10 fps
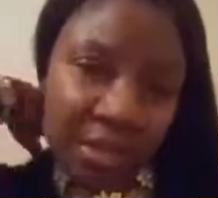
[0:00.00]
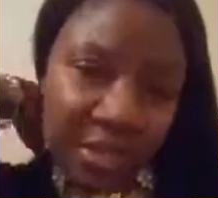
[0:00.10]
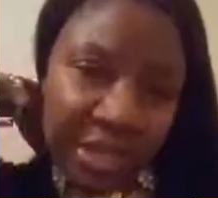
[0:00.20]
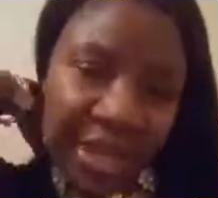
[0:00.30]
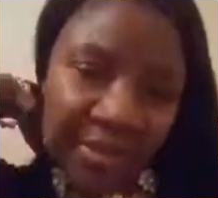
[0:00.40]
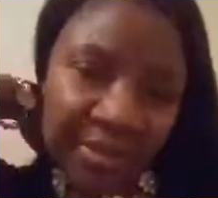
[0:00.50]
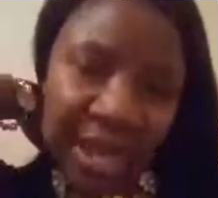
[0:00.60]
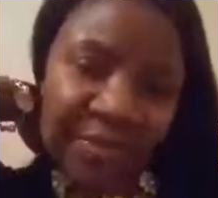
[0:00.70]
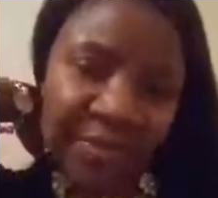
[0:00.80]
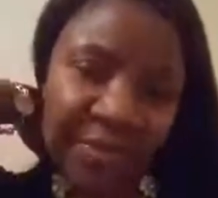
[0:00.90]

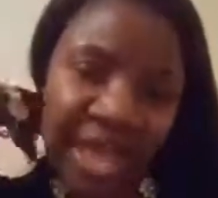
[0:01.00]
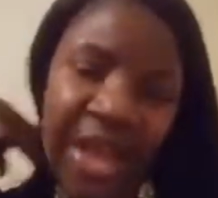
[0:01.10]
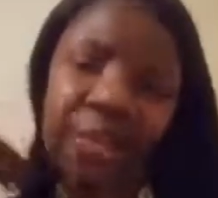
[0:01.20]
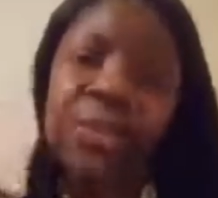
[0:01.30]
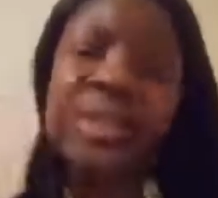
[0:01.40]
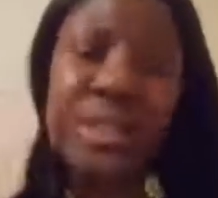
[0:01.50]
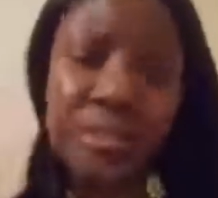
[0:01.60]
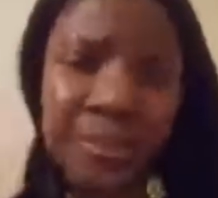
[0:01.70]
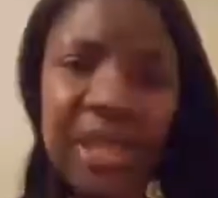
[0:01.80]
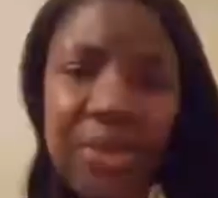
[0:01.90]
that was
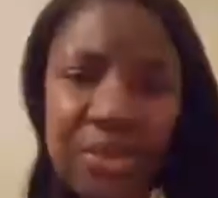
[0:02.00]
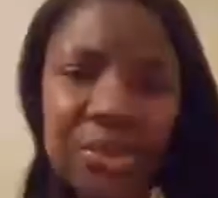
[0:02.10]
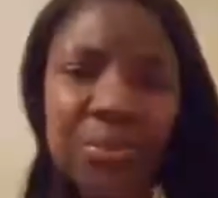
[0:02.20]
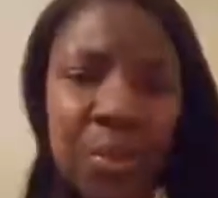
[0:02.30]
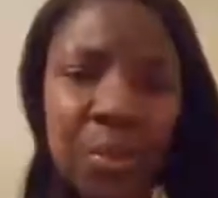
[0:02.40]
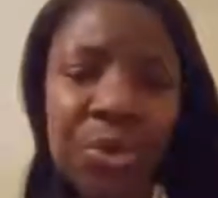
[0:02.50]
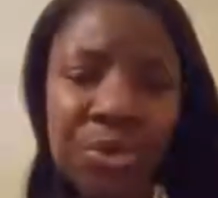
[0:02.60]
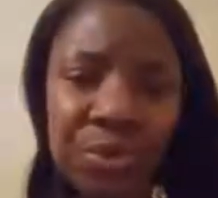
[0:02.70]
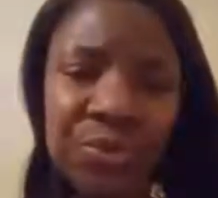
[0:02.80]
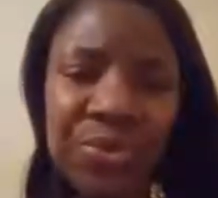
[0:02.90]
something I was more
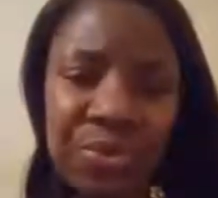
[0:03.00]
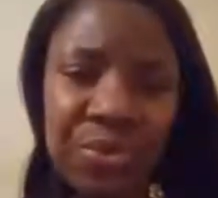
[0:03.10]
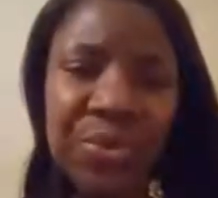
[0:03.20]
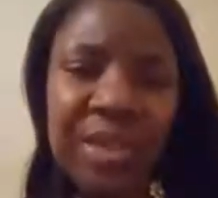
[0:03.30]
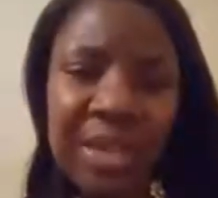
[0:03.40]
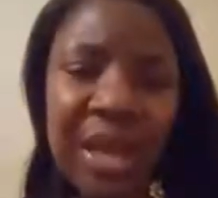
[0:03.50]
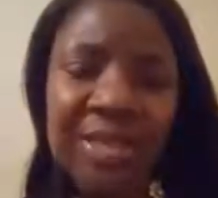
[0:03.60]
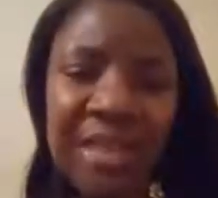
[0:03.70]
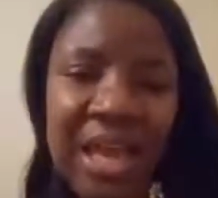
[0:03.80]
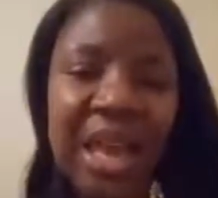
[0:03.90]
used to than
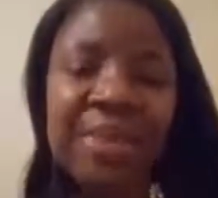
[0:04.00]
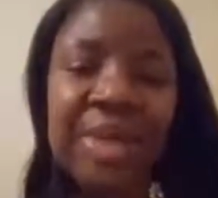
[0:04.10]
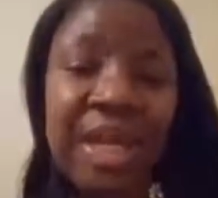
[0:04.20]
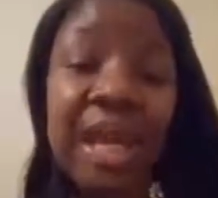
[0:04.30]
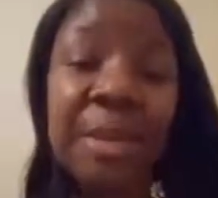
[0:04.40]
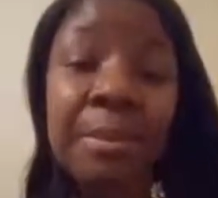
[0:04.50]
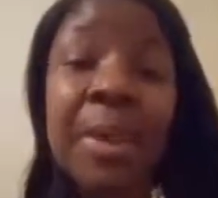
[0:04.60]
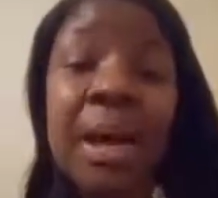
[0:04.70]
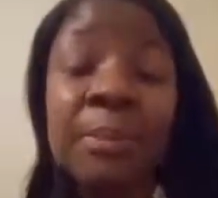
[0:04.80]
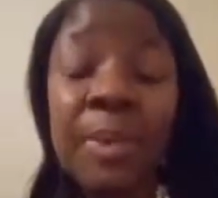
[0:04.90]
not, that had
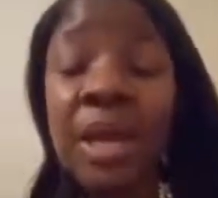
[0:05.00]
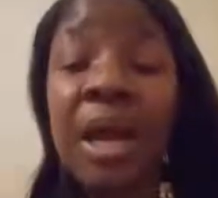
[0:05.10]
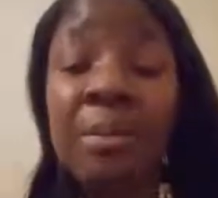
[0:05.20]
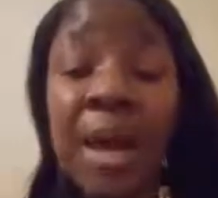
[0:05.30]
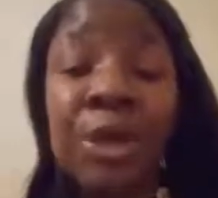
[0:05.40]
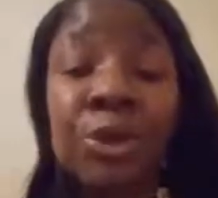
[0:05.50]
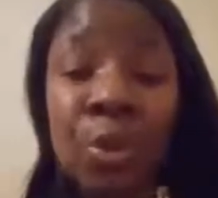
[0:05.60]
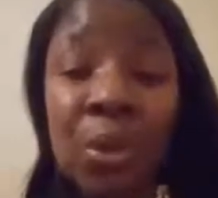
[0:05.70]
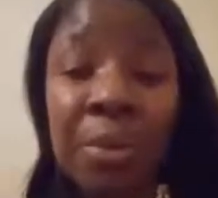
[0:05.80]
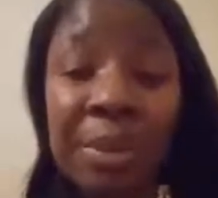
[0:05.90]
become my
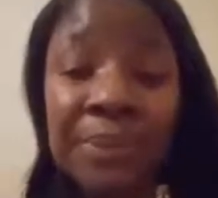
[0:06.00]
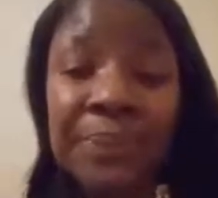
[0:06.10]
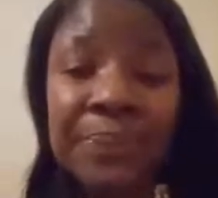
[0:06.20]
norm.